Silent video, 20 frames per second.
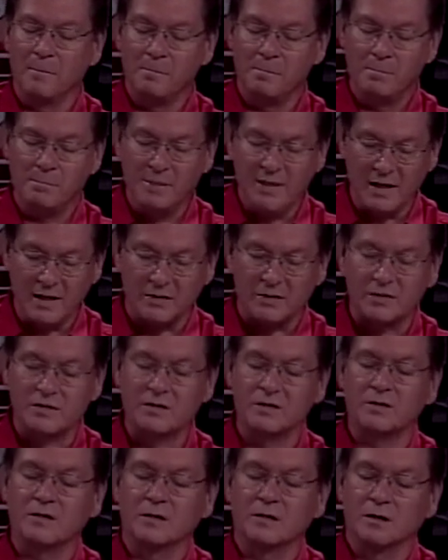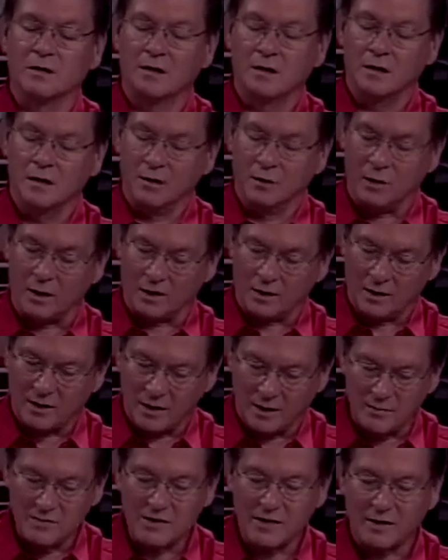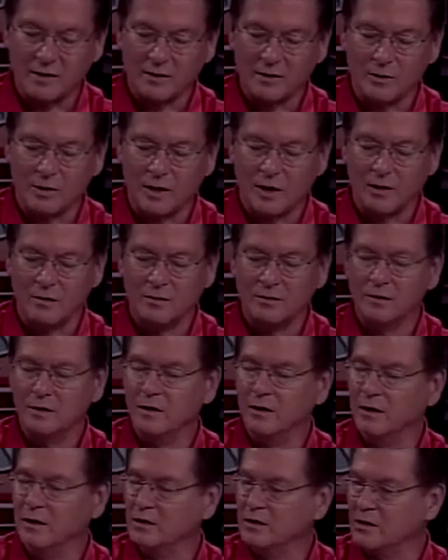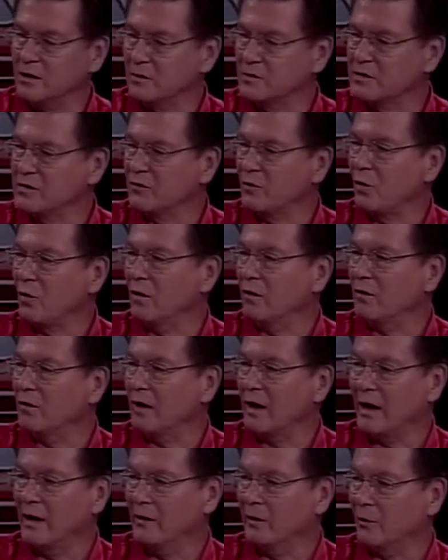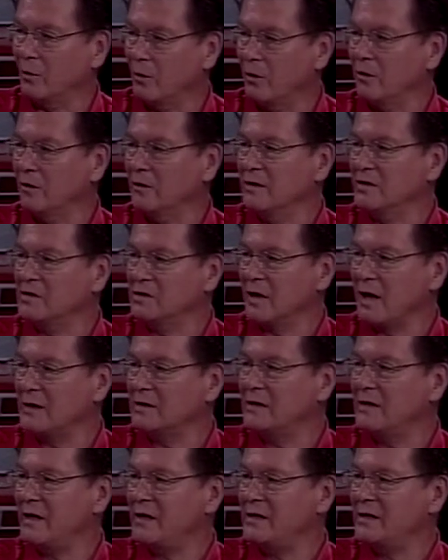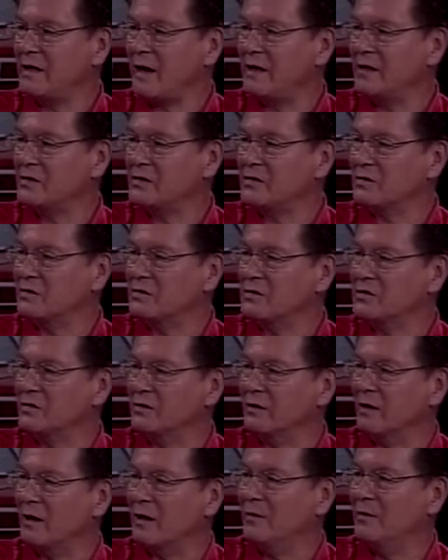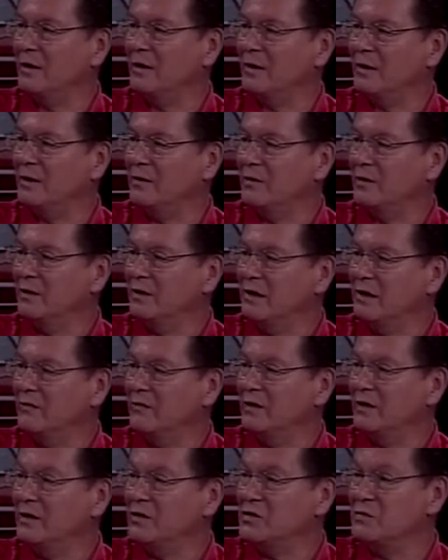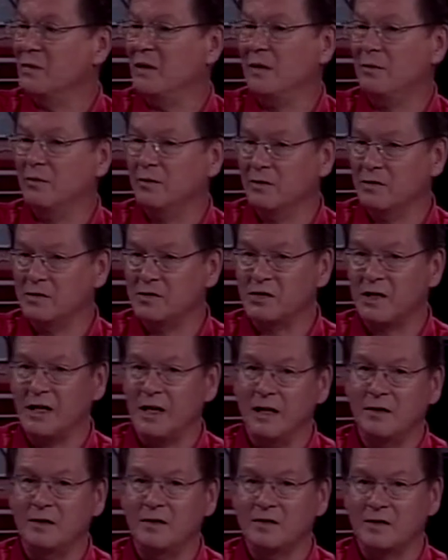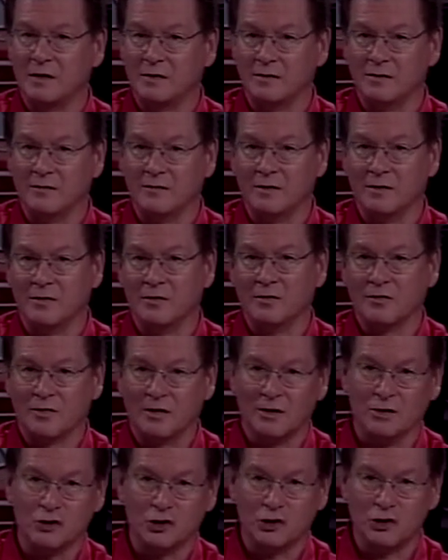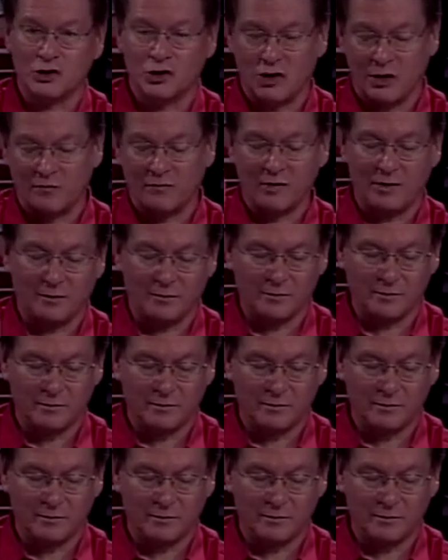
beats what comes out of the ground in terms of oil. And oil is not dead dinosaurs. They're now beginning to believe that it is being produced in the center of the earth and shoved up